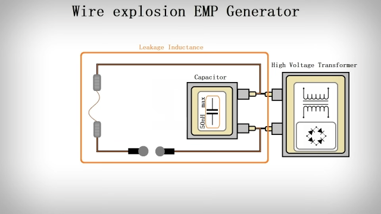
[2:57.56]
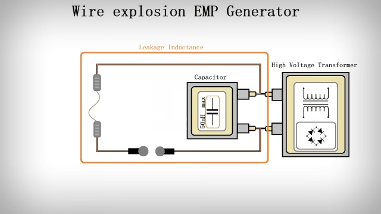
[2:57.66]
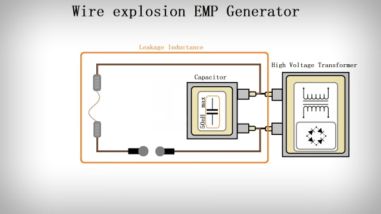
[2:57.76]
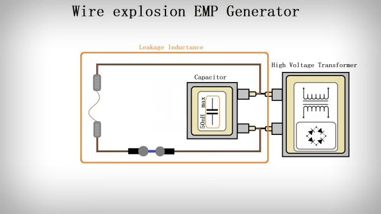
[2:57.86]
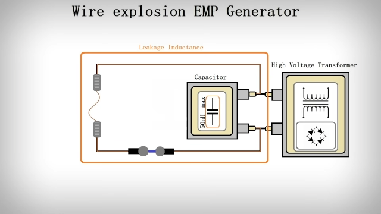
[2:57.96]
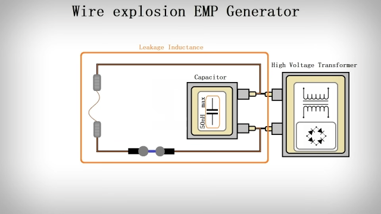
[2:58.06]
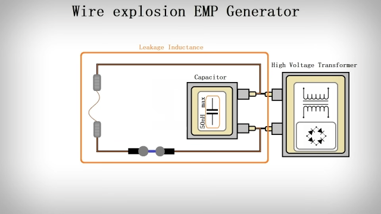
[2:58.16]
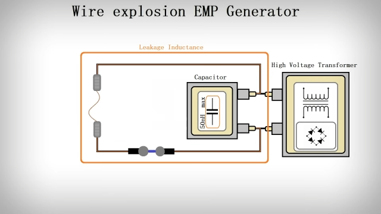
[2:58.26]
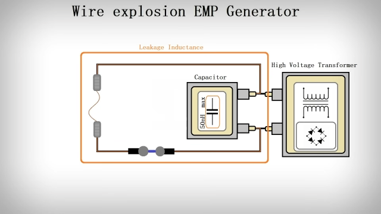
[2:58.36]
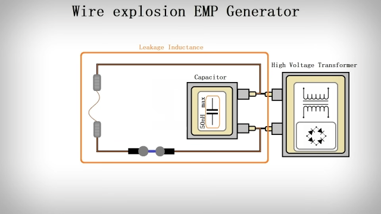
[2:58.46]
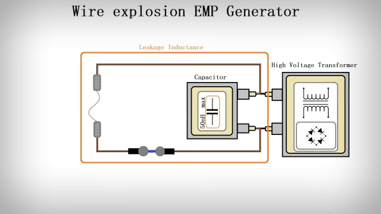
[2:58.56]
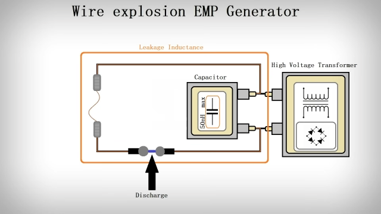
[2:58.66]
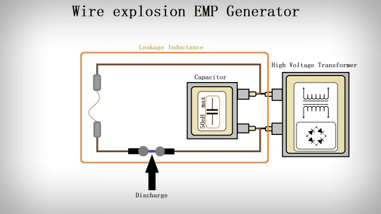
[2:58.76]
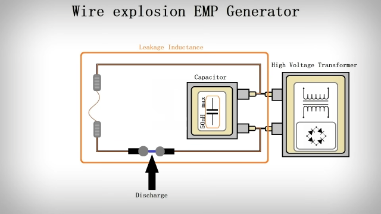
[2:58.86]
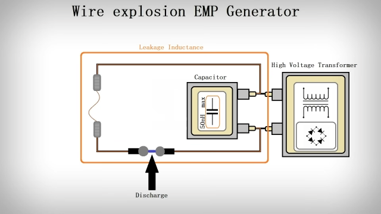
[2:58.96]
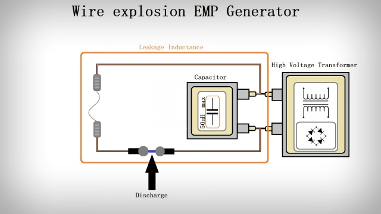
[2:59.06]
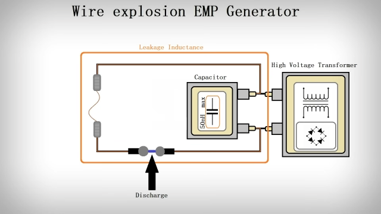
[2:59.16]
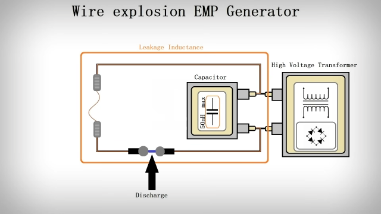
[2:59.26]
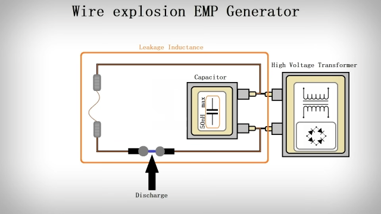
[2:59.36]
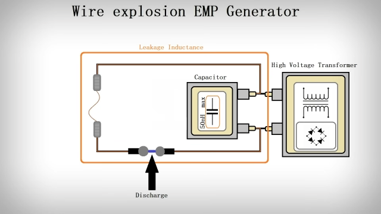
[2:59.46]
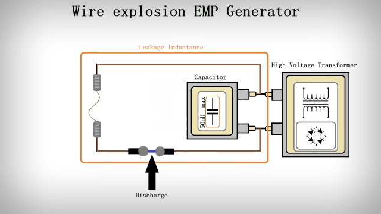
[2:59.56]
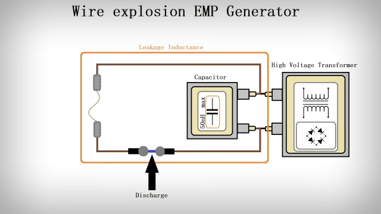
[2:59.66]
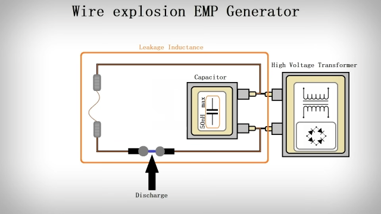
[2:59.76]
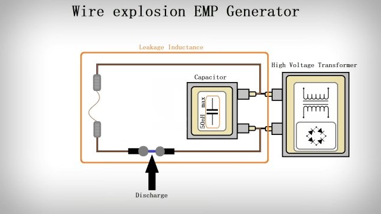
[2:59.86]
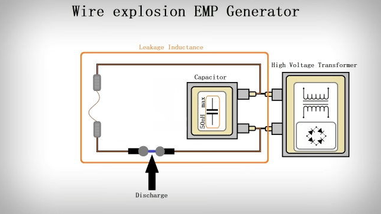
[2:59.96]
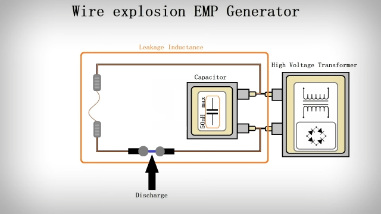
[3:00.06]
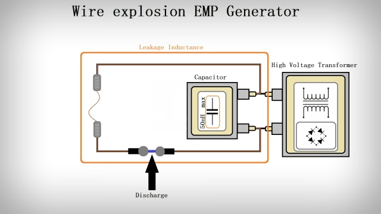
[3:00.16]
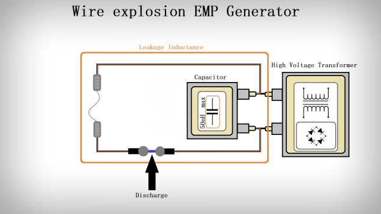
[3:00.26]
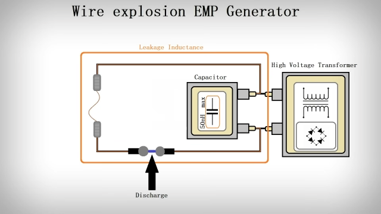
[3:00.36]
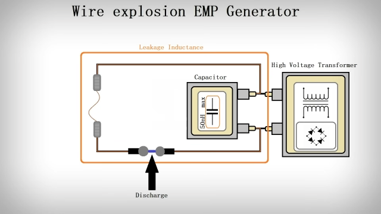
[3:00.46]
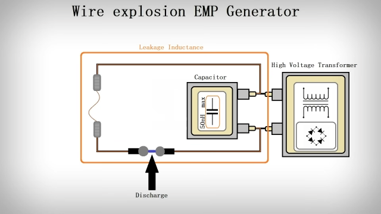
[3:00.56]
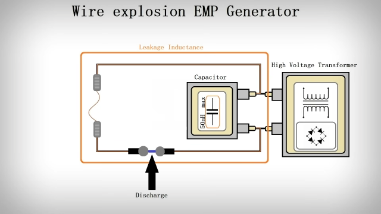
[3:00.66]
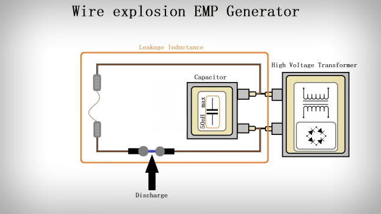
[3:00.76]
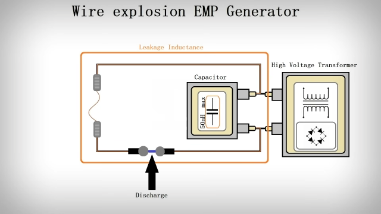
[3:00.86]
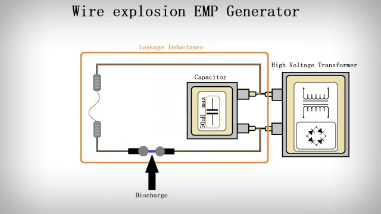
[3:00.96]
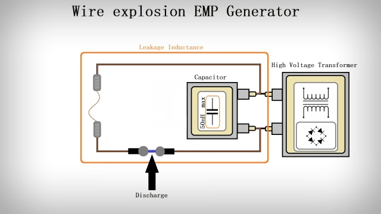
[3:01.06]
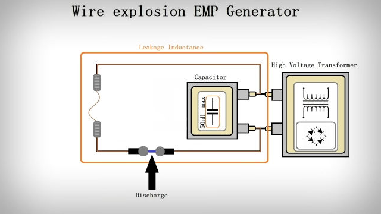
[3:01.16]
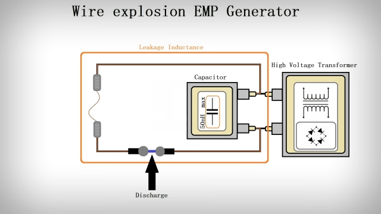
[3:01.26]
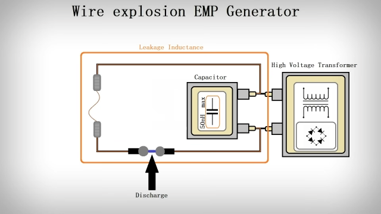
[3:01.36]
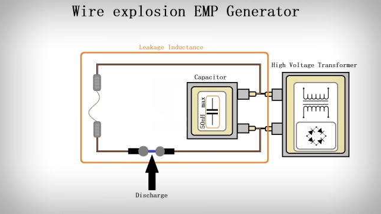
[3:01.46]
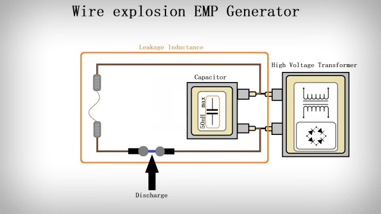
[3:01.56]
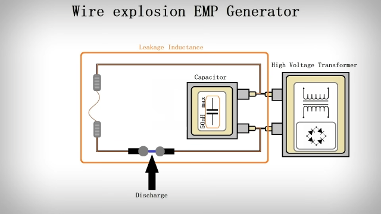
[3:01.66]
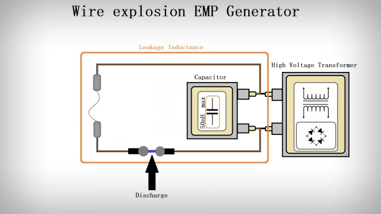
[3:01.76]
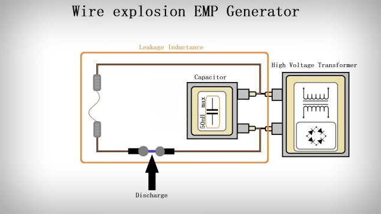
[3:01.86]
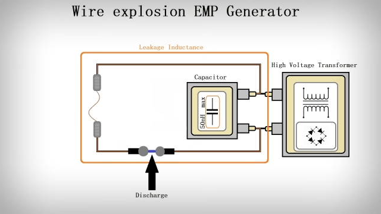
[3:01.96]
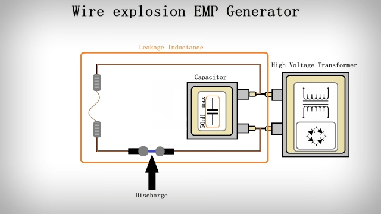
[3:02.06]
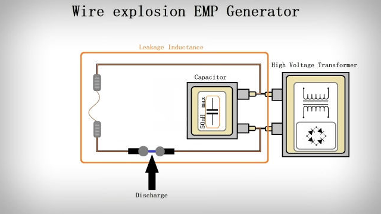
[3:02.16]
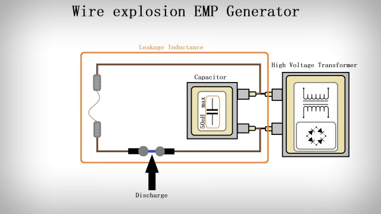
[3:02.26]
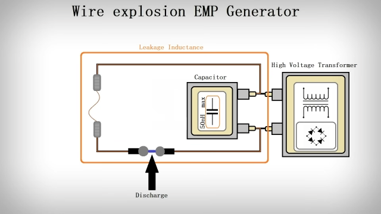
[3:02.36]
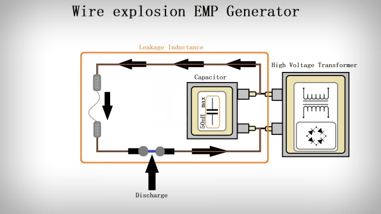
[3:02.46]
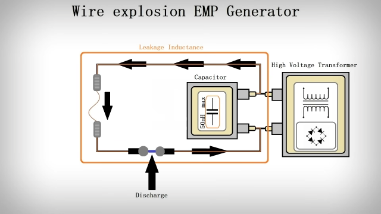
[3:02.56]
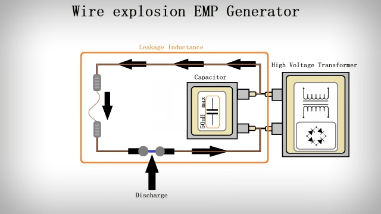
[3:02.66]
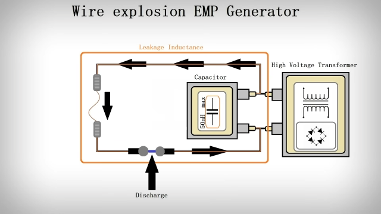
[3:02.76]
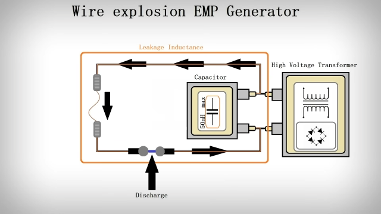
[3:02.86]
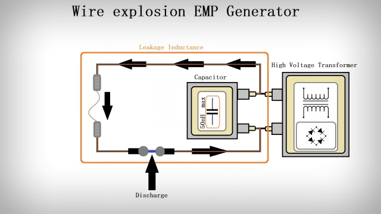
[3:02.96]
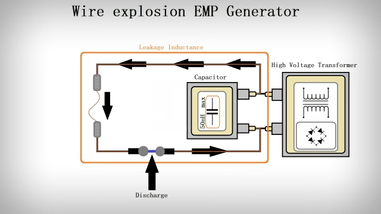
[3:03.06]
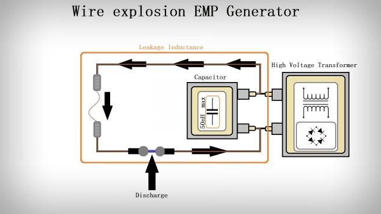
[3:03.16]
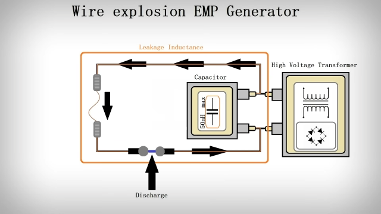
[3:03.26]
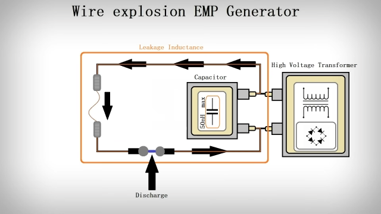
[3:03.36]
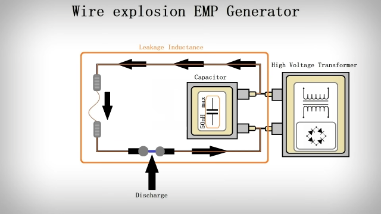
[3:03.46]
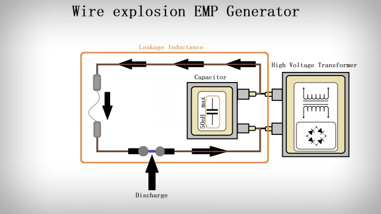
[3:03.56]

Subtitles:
No face is visible, so there are no lips to read.